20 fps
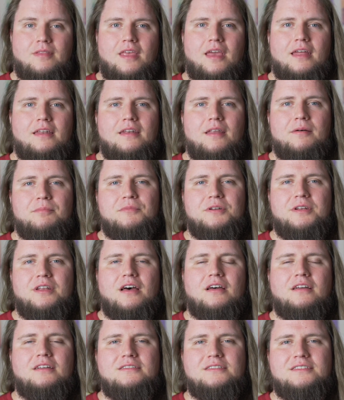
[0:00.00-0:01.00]
And number
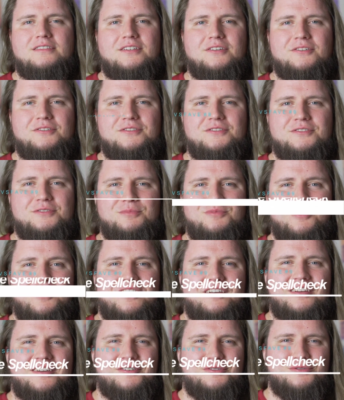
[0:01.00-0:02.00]
9 is going to be
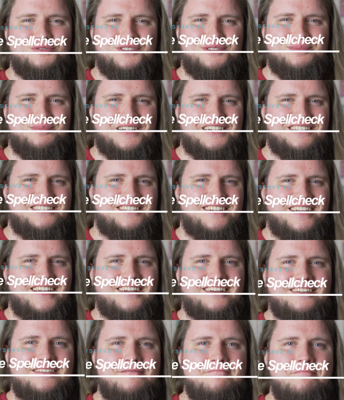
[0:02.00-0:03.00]
the Code Spell
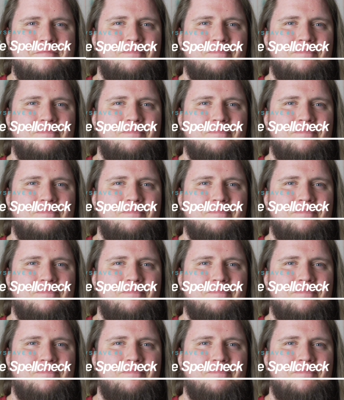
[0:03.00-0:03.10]
Checker.